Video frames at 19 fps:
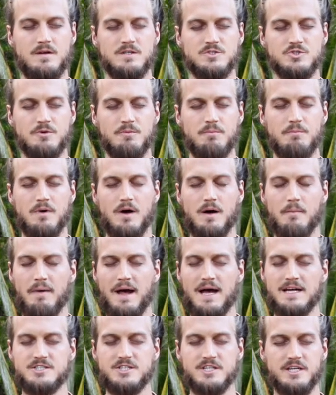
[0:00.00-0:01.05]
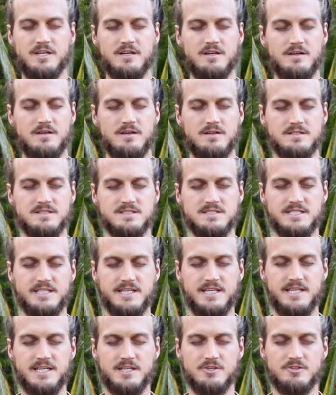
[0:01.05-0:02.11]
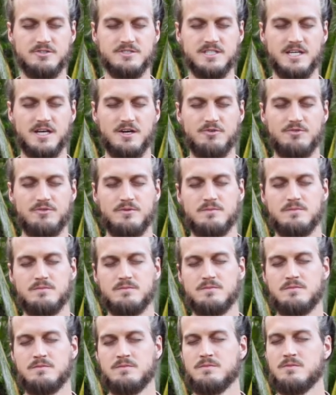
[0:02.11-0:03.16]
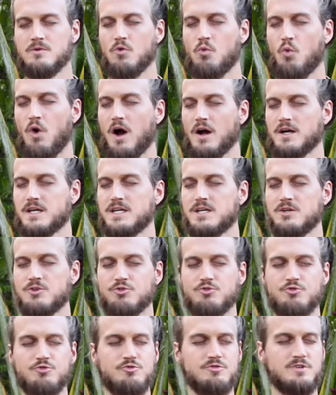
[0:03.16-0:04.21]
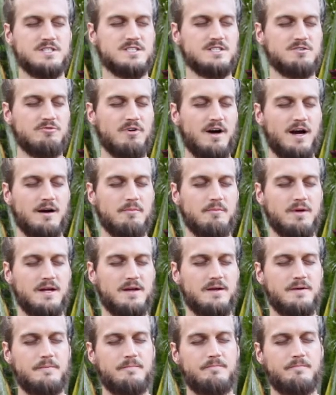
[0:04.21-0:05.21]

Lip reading: So imagine seeing yourself walking through this environment.